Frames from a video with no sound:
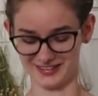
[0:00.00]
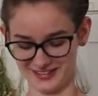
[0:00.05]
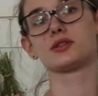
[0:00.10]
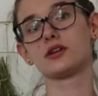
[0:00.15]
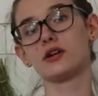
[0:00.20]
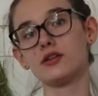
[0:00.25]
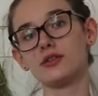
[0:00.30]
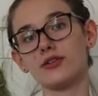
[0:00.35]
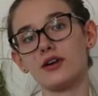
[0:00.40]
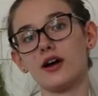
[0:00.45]

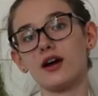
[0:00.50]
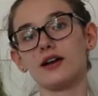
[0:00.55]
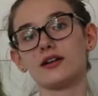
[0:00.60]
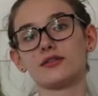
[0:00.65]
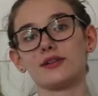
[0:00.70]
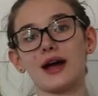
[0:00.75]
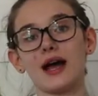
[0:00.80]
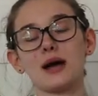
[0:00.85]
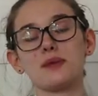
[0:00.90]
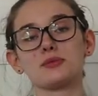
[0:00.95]
so far
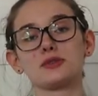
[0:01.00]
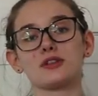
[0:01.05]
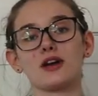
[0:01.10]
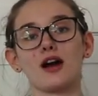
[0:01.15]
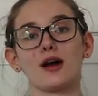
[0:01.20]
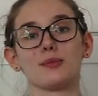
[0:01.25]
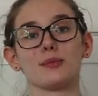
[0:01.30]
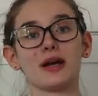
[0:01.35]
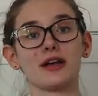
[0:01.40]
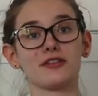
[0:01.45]
wraps
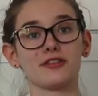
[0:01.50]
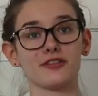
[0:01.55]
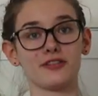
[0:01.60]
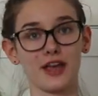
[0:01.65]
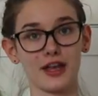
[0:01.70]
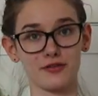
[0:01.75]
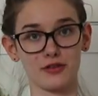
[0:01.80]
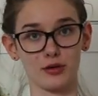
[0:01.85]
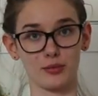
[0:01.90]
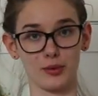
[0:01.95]
are my
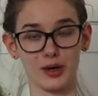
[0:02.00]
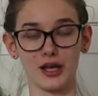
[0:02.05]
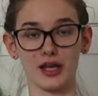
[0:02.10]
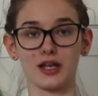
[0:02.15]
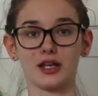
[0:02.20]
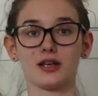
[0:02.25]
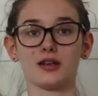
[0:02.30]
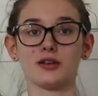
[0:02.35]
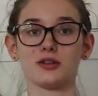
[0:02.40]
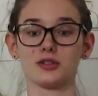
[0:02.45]
favorite
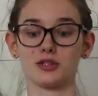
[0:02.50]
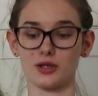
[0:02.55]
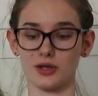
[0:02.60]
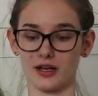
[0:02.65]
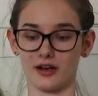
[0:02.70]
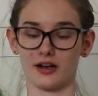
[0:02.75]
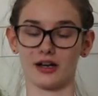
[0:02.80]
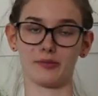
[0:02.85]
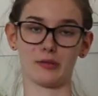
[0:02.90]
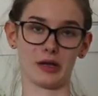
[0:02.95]
way to
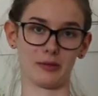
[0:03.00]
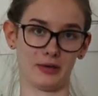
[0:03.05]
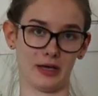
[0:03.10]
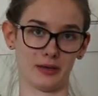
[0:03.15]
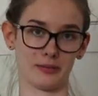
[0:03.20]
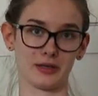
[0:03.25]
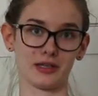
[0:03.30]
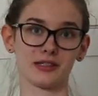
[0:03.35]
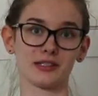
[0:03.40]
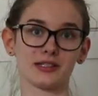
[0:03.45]
carry my
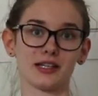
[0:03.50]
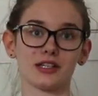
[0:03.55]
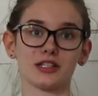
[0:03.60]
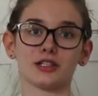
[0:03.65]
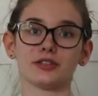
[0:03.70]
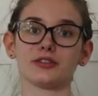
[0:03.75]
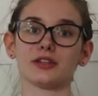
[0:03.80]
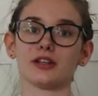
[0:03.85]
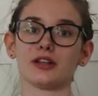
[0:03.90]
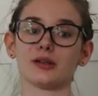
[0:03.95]
babies. they
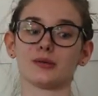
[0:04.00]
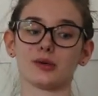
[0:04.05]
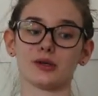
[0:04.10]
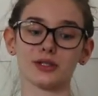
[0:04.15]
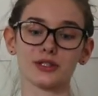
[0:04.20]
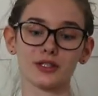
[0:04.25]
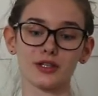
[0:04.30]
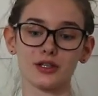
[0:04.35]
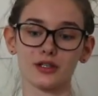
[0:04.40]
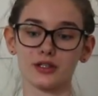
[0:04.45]
just feel the
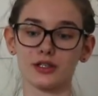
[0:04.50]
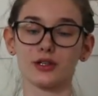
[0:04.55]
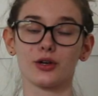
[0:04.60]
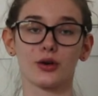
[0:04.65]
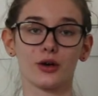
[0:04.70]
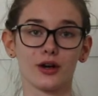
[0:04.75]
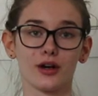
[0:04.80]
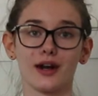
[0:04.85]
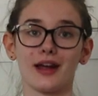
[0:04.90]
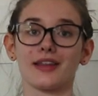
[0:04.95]
most
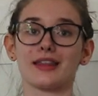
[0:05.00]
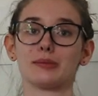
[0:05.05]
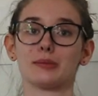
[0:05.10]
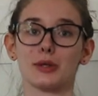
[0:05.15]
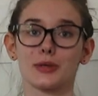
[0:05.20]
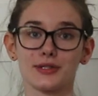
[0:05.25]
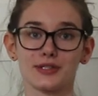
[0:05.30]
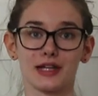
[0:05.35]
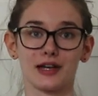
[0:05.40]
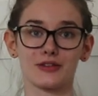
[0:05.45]
secure and the
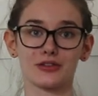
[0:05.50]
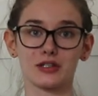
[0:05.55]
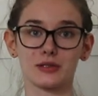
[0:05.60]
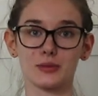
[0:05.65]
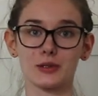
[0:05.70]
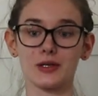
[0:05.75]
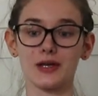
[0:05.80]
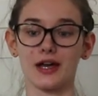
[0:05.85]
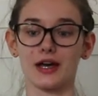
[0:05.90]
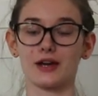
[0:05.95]
most
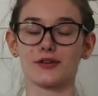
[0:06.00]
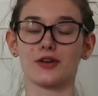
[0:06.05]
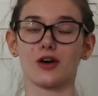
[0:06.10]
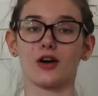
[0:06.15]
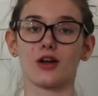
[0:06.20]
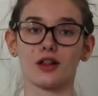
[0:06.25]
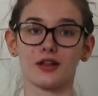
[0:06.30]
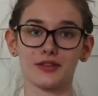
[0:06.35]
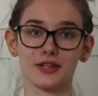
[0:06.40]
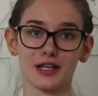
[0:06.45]
comfortable out of
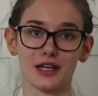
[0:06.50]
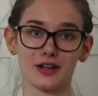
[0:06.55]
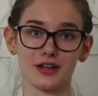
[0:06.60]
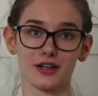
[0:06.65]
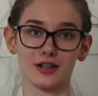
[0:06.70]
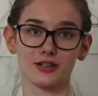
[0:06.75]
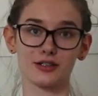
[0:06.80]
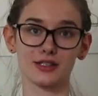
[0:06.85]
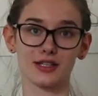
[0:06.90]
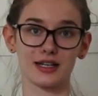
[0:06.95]
all of the
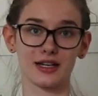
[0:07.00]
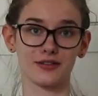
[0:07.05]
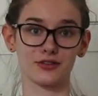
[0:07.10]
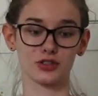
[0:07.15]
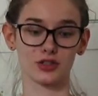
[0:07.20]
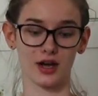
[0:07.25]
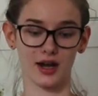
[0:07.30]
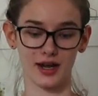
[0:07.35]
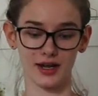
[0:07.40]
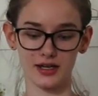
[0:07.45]
carriers that I've
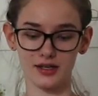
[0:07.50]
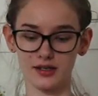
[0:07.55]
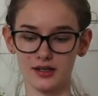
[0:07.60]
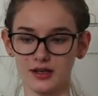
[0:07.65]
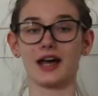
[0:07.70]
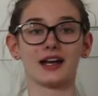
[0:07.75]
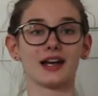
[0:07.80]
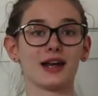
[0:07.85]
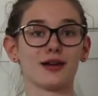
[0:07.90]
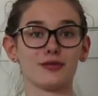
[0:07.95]
tried.
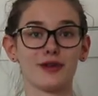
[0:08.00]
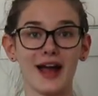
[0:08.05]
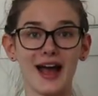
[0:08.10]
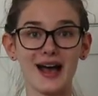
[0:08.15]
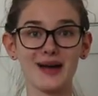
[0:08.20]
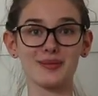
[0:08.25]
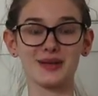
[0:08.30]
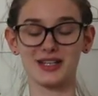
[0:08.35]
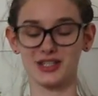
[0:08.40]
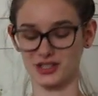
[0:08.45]
And a
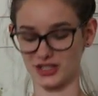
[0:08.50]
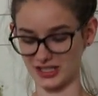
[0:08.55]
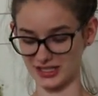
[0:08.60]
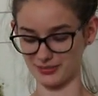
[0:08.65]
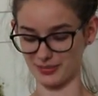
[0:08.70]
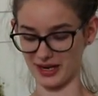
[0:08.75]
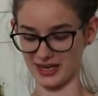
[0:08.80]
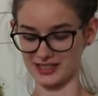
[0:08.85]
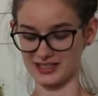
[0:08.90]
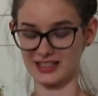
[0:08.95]
wrap is
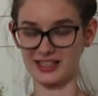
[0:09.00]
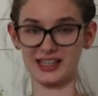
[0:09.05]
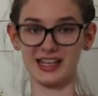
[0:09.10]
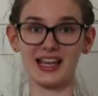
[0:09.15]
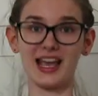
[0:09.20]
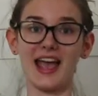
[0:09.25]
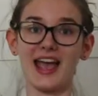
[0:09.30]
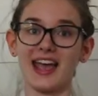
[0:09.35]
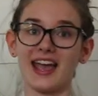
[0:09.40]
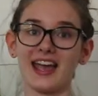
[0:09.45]
just
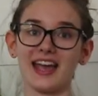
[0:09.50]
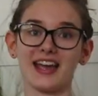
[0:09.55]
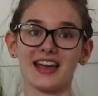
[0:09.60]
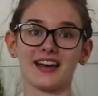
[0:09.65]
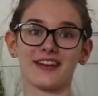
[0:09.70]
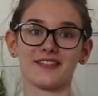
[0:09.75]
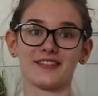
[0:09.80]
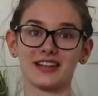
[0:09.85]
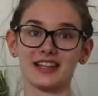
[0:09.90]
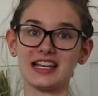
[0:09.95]
basically
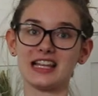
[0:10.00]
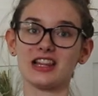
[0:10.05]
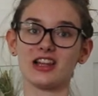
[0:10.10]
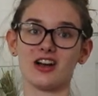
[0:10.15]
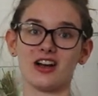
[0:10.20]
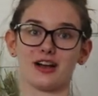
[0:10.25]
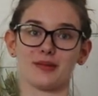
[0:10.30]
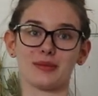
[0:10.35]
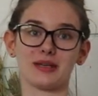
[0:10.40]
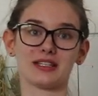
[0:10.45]
a really
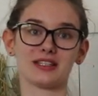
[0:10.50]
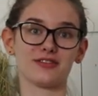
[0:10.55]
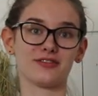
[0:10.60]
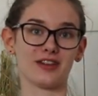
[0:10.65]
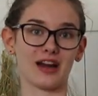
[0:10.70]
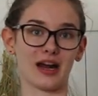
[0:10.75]
long piece of